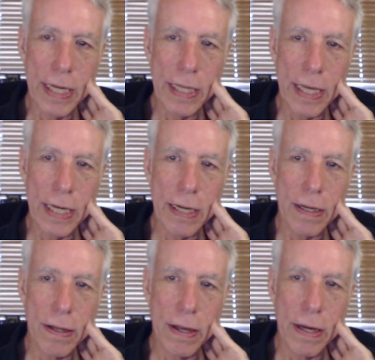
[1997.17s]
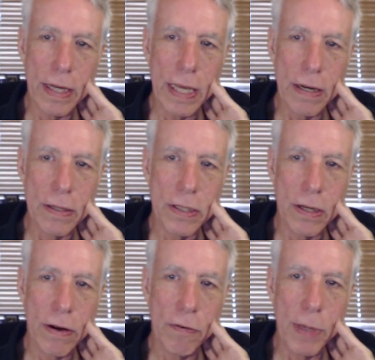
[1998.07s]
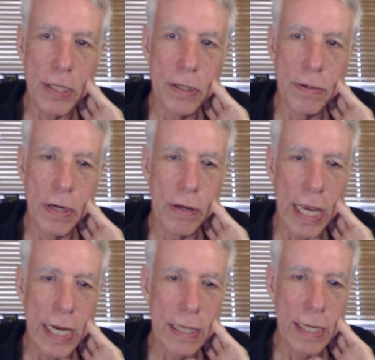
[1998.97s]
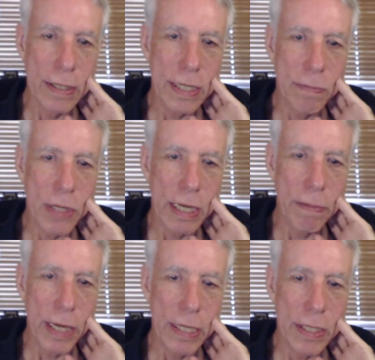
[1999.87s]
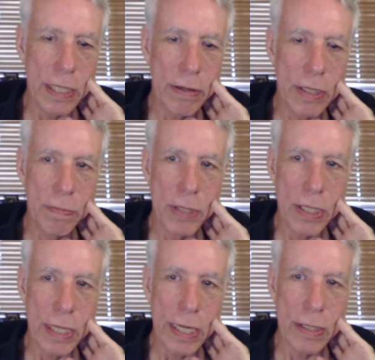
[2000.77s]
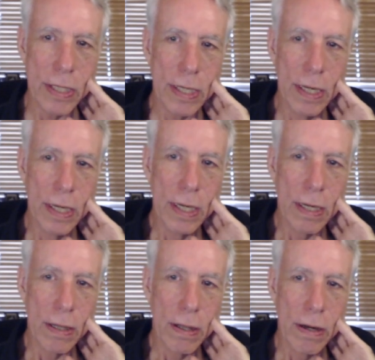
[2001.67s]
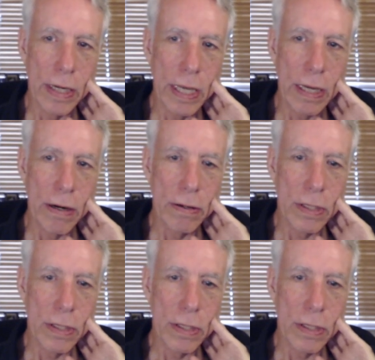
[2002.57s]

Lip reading: Then along here, so everybody's doing okay, and then it seems like he made a series of mistakes along here.